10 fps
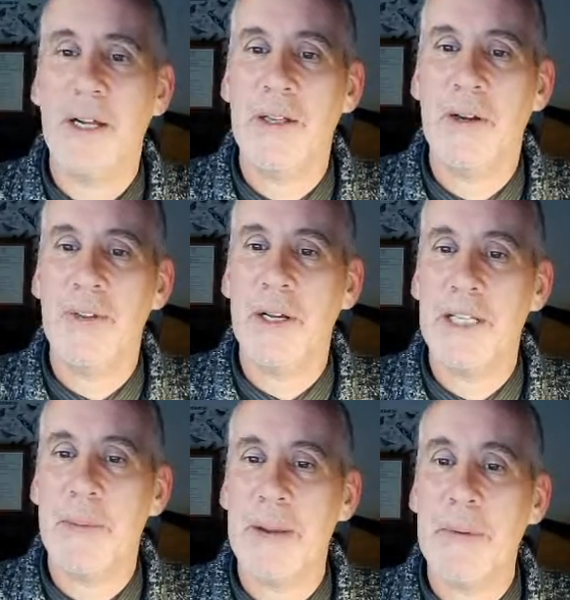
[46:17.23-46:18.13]
I, God
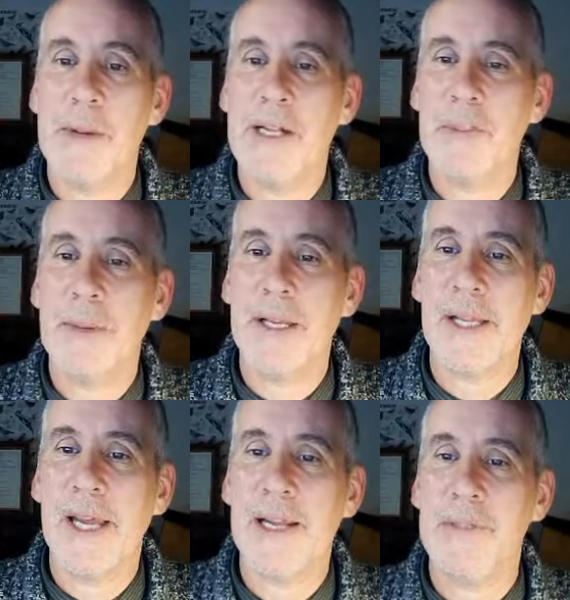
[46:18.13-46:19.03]
knows how people manage to play
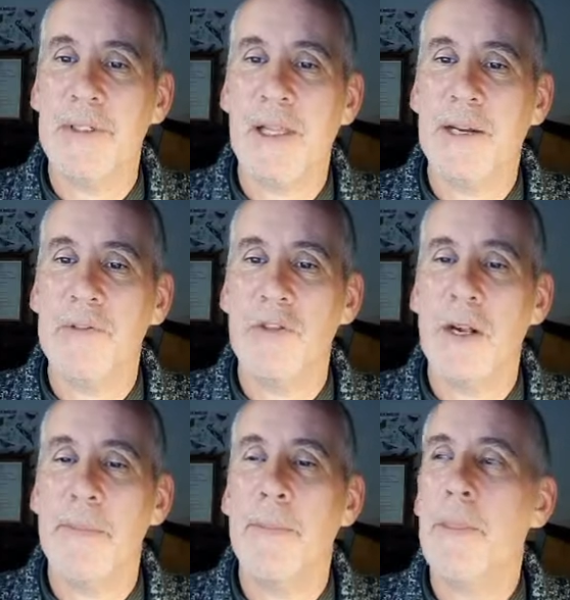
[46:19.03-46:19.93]
games and live stream.